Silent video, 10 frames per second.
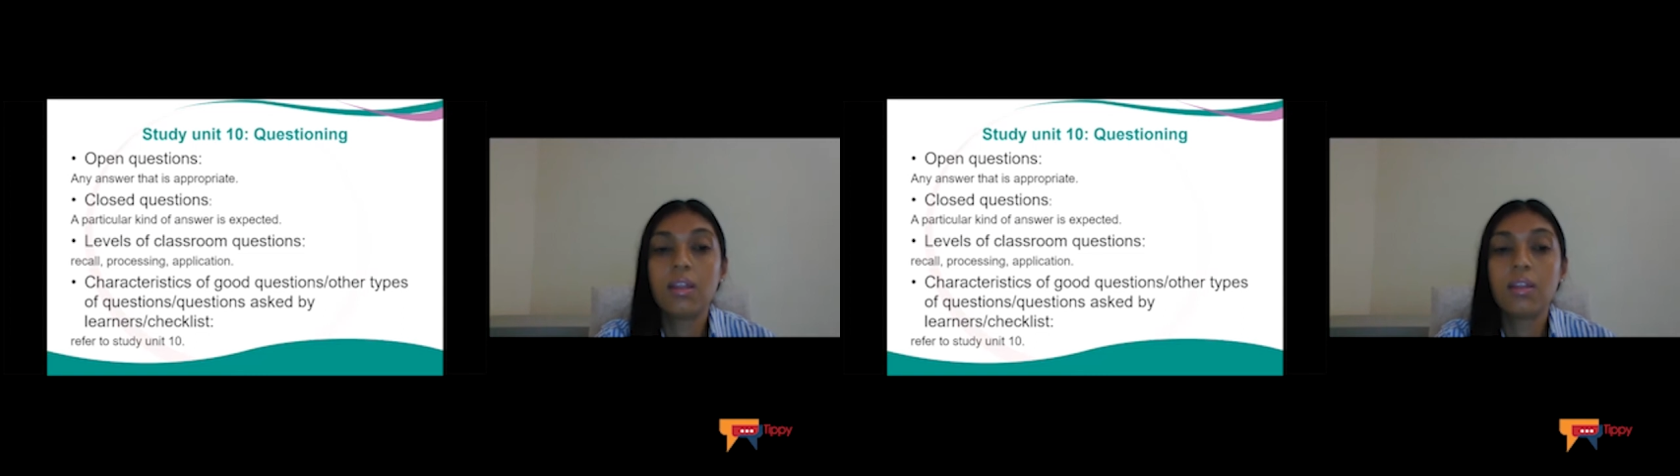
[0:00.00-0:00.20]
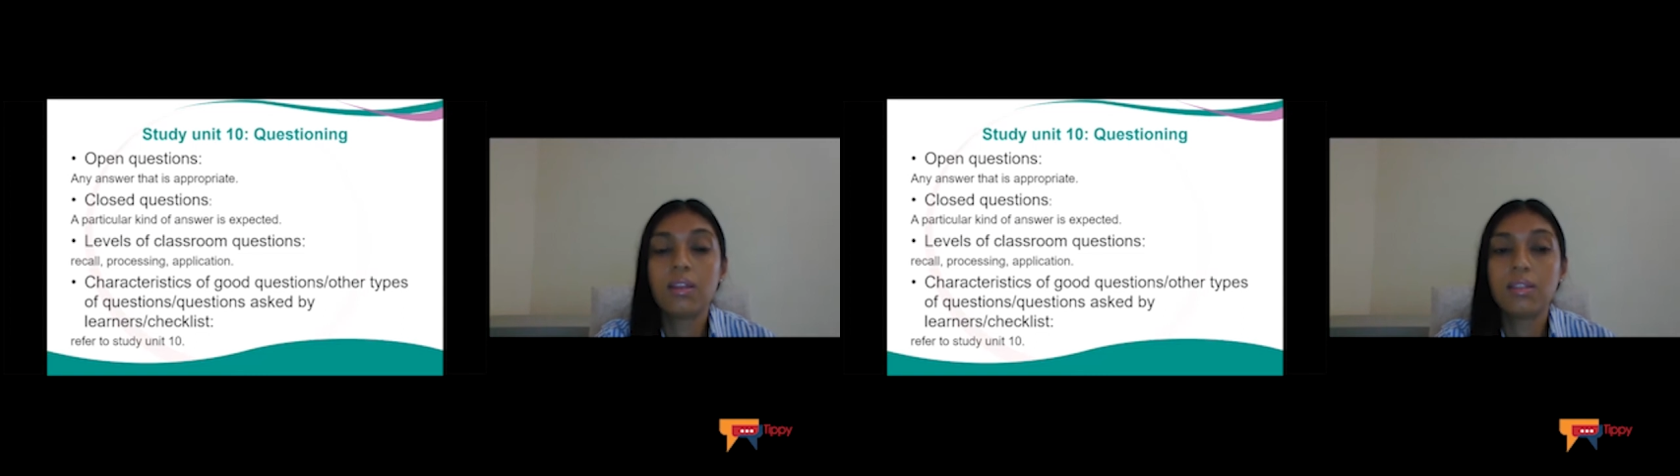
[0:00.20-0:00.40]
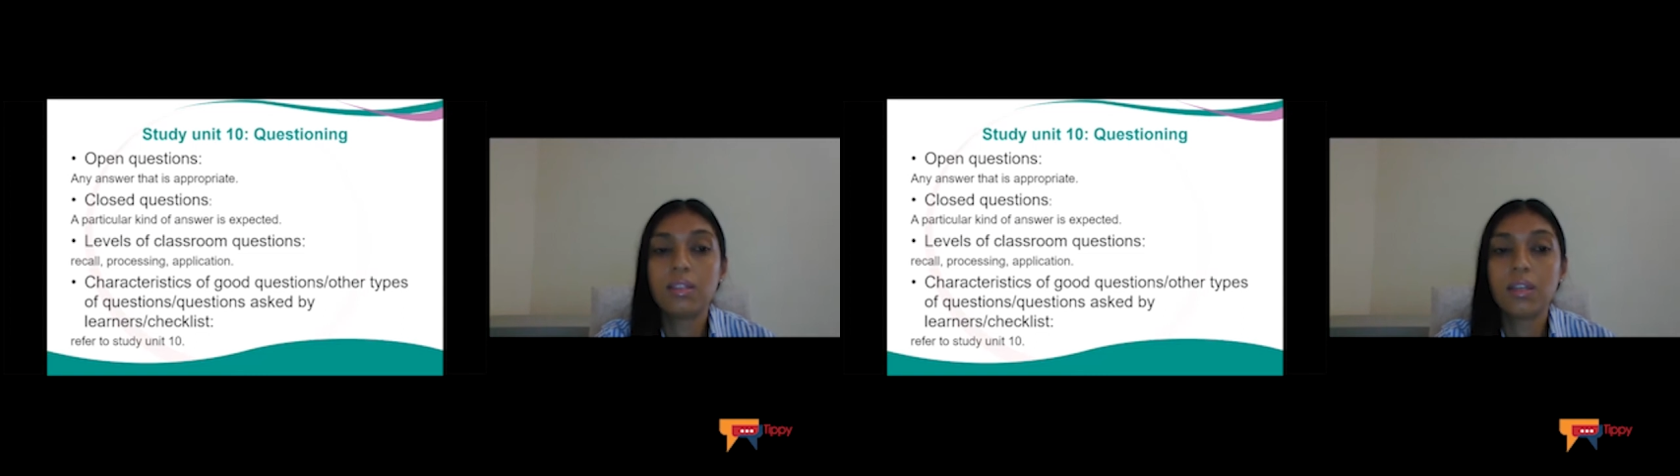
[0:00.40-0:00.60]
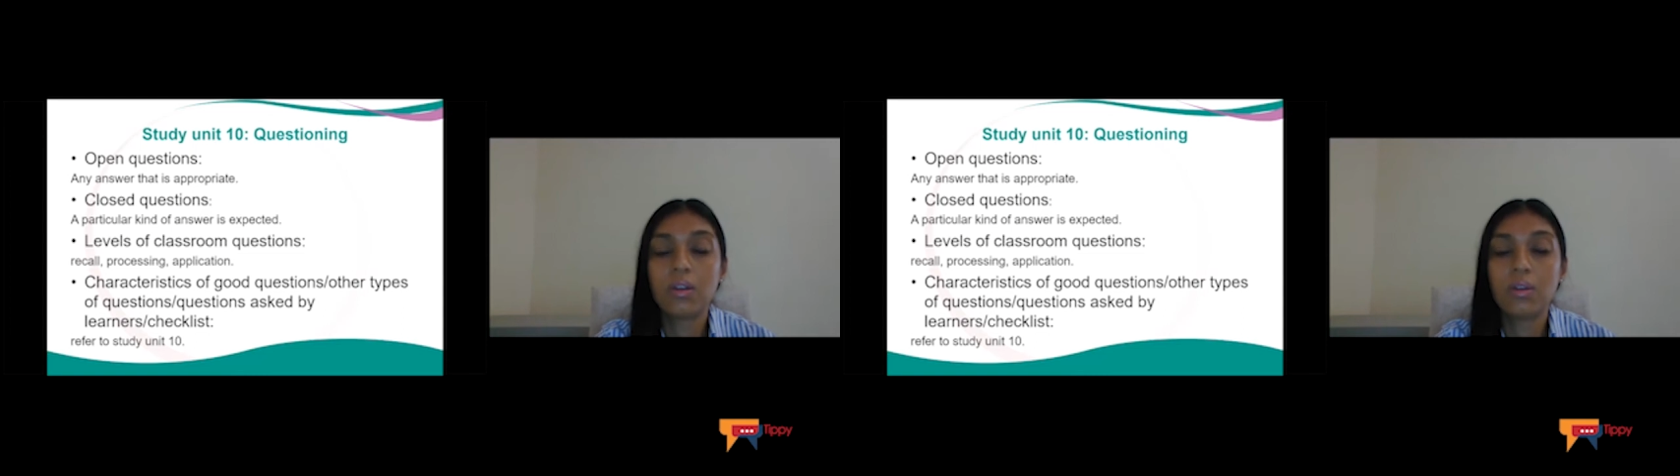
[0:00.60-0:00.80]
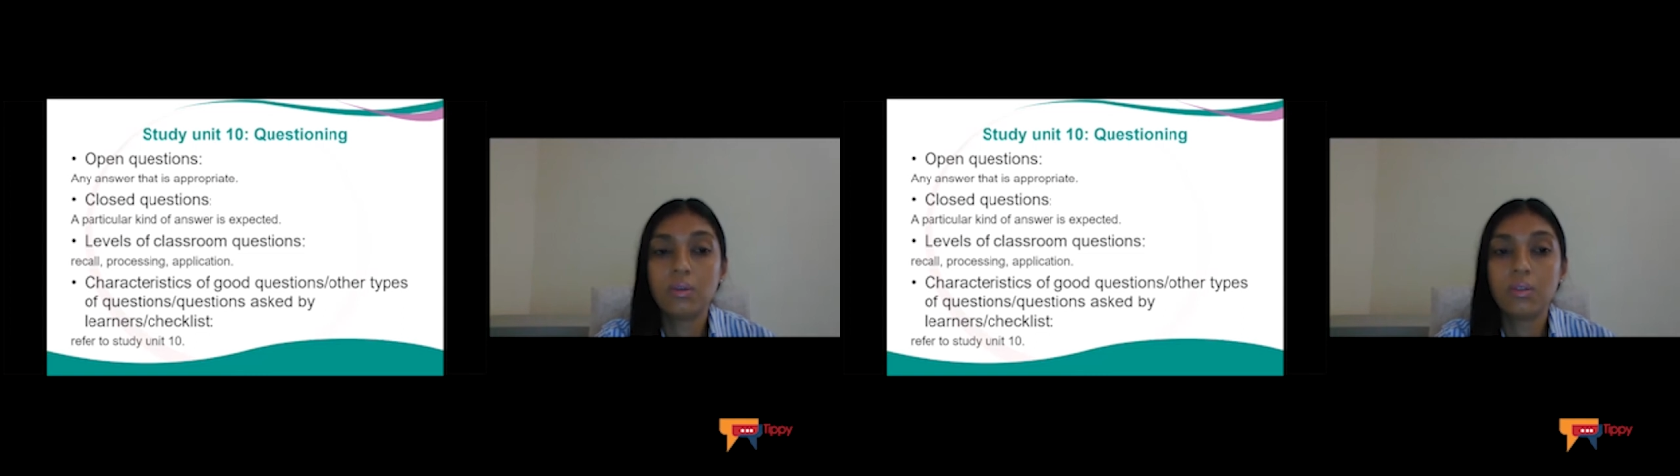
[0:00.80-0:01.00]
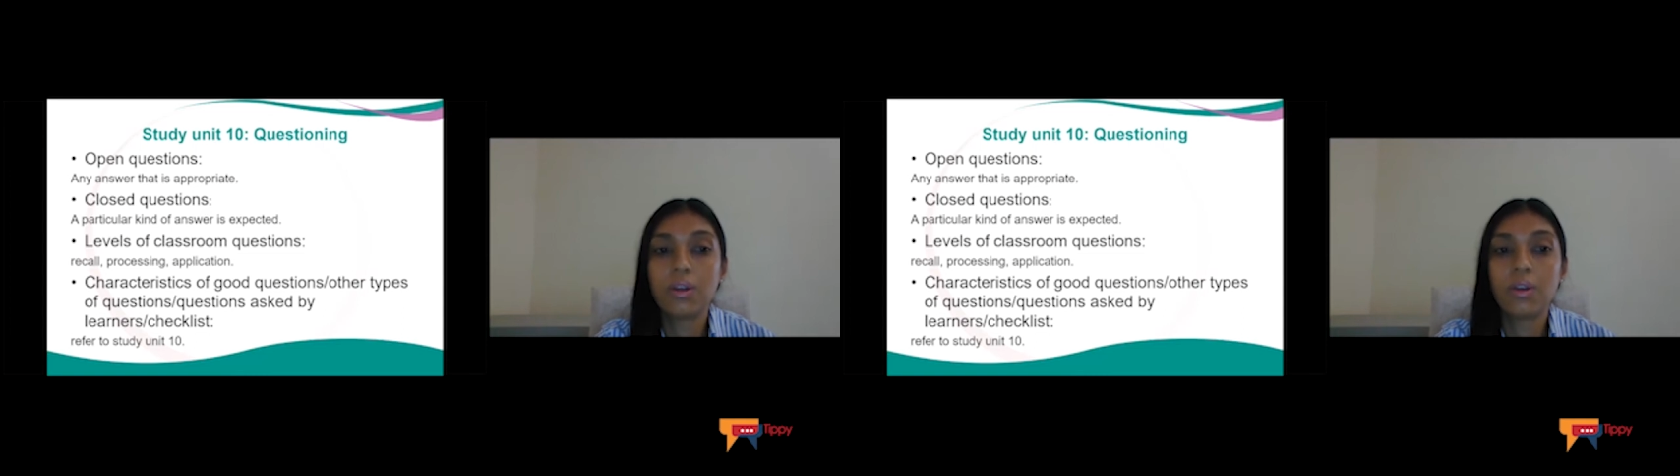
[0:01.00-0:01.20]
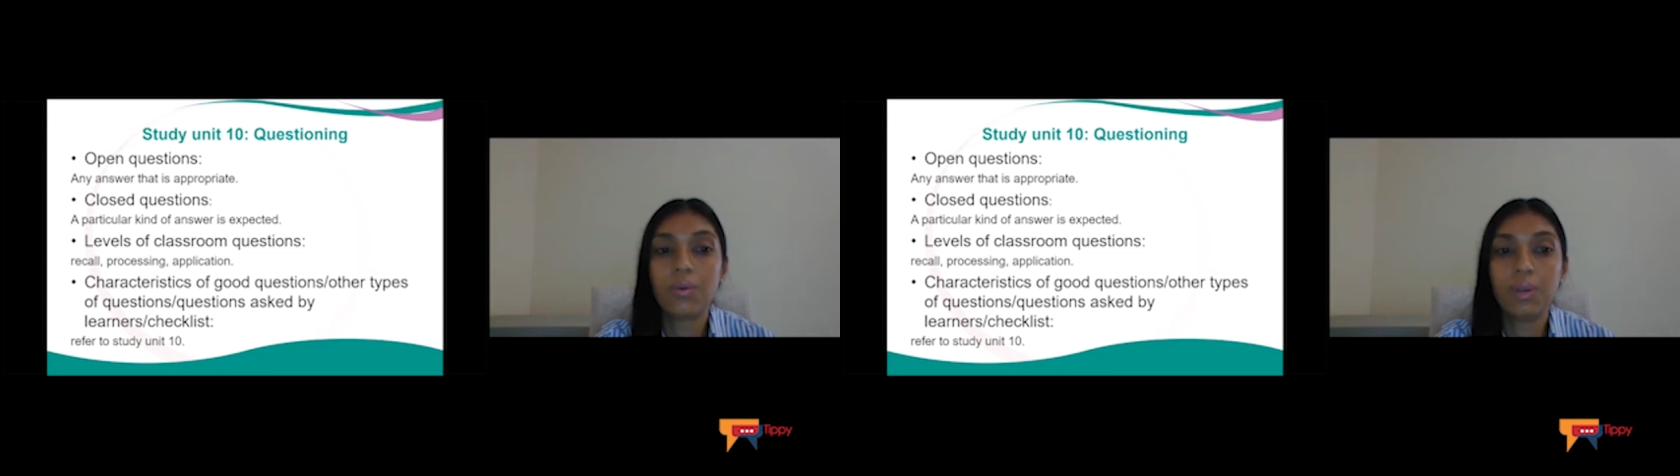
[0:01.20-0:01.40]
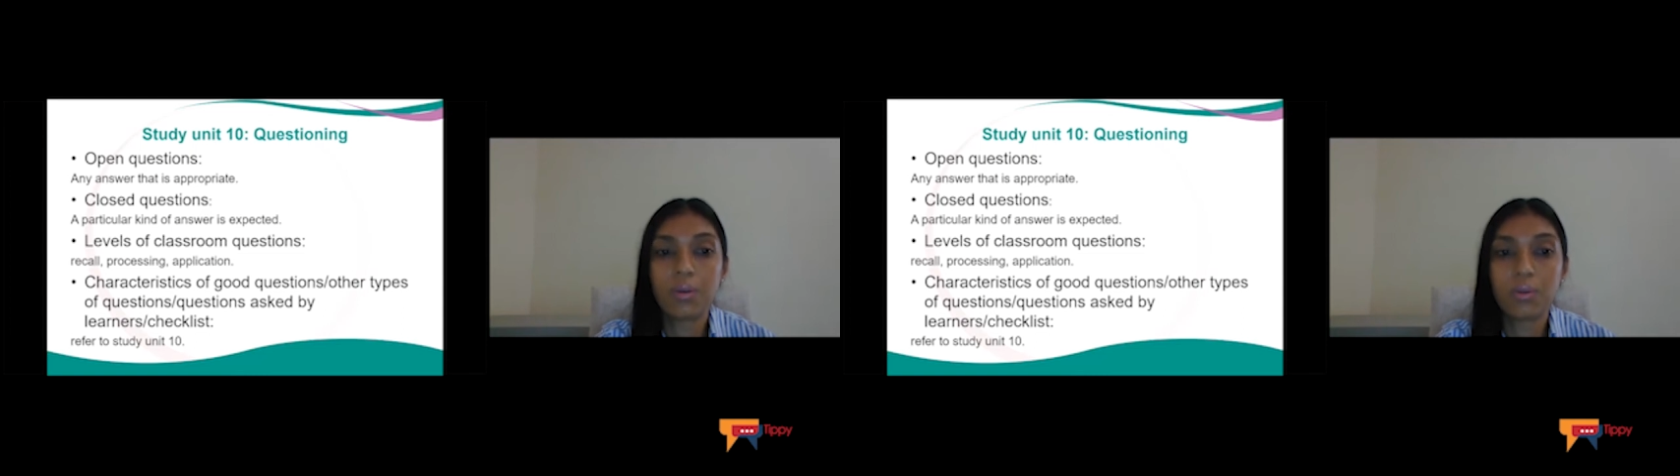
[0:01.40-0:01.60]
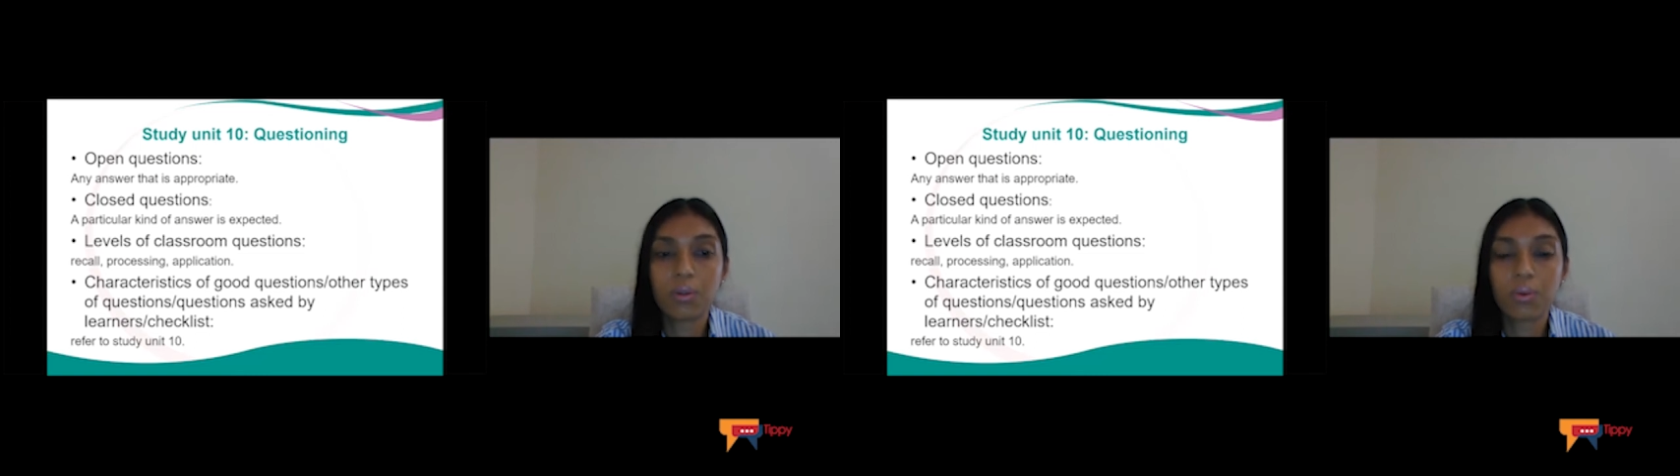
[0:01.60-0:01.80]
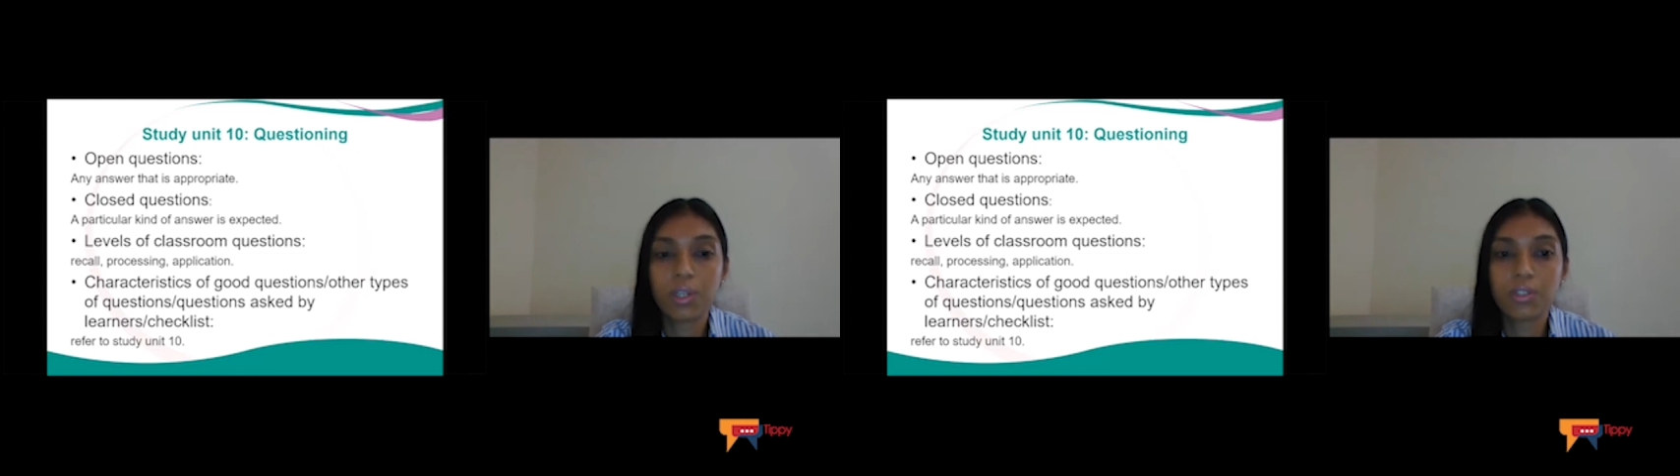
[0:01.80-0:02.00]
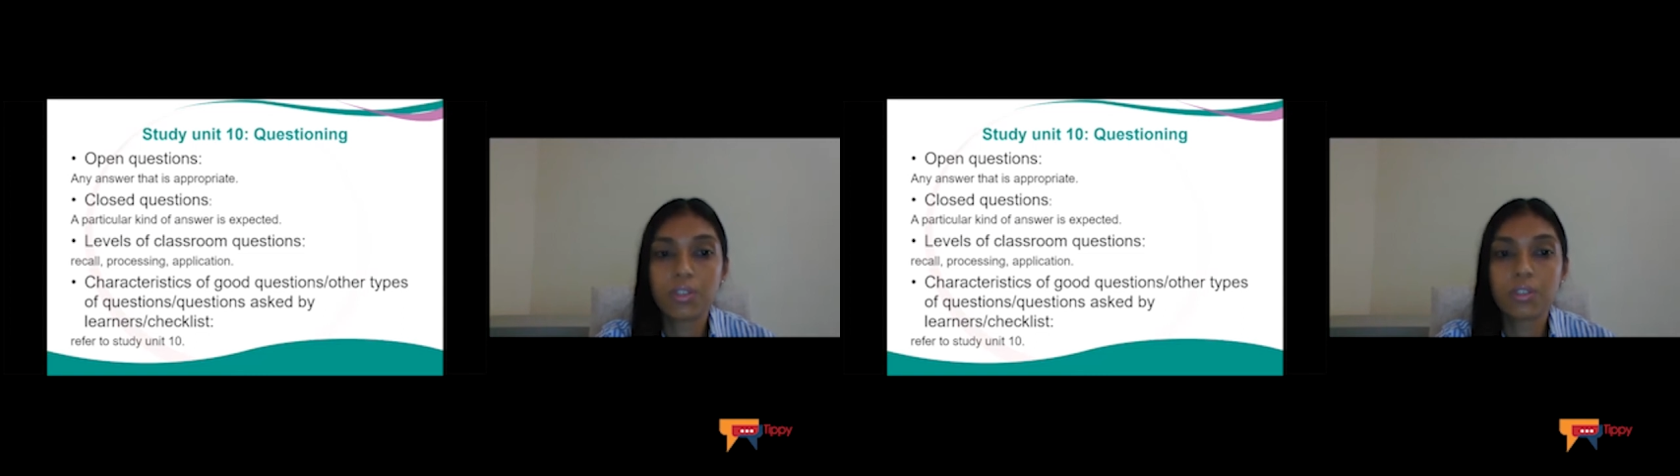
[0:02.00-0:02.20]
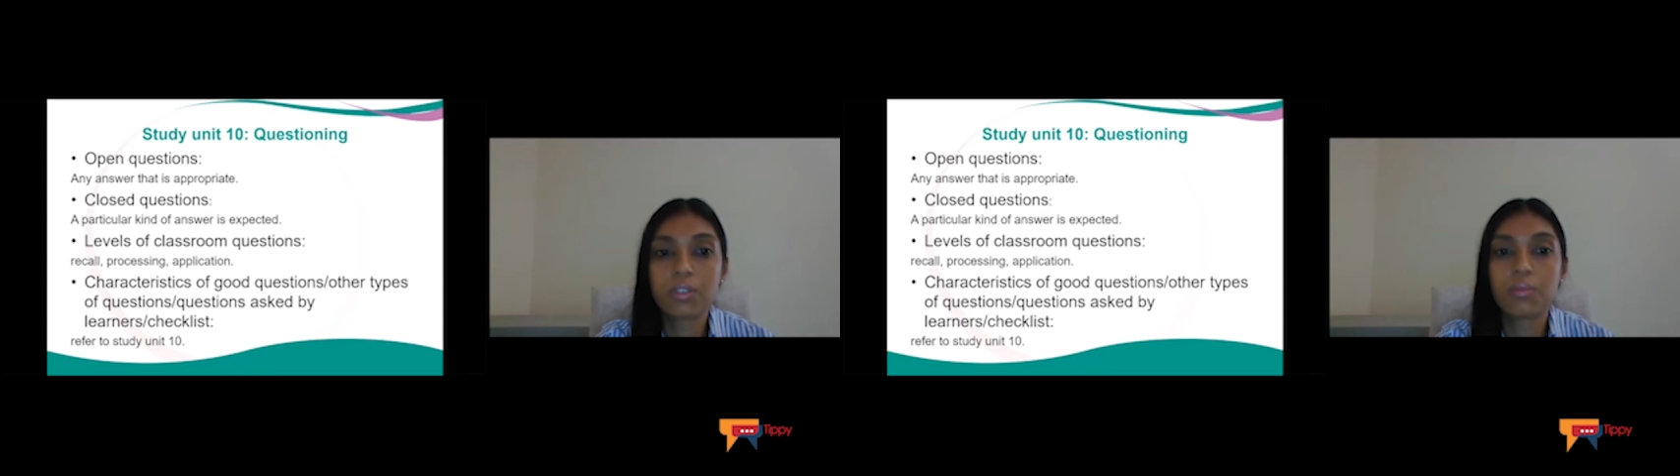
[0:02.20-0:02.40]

These include recall questions,